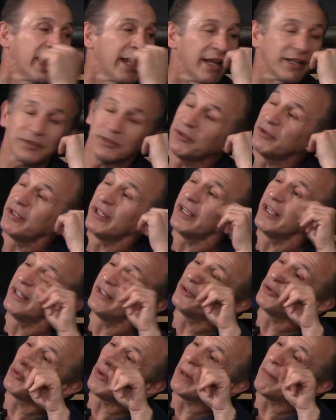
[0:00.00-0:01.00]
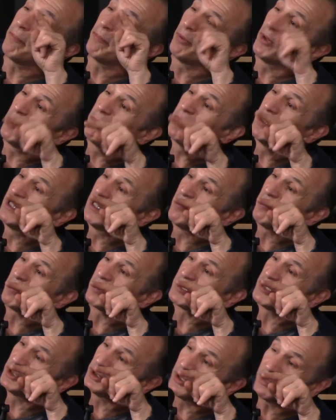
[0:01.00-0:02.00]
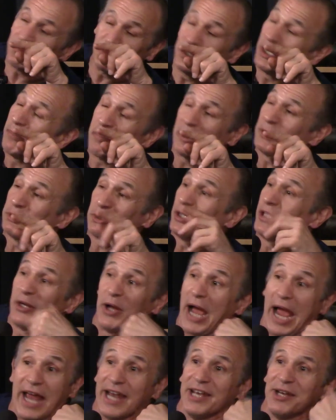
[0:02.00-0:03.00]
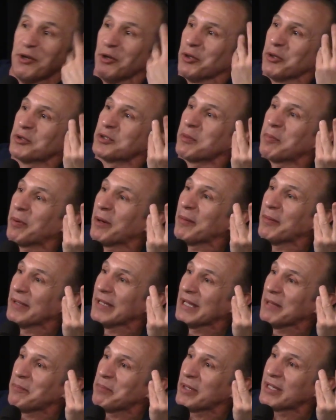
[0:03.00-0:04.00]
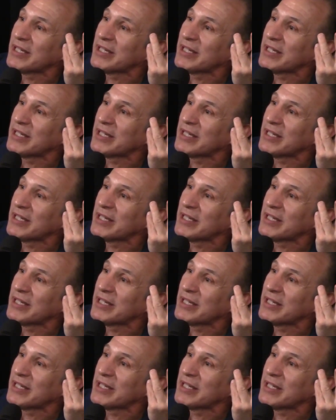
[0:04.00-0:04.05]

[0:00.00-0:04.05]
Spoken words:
entered into a Bourbon Olympics? I didn't know there was a Bourbon Olympics.